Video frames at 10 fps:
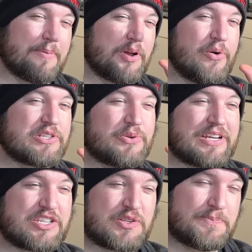I'm going to
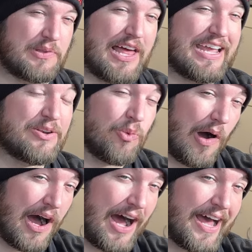explain
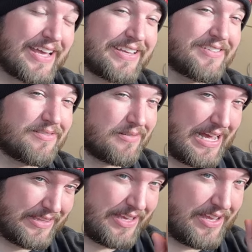why
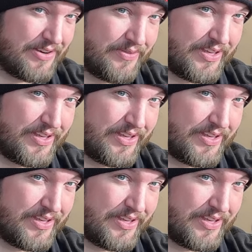at the end of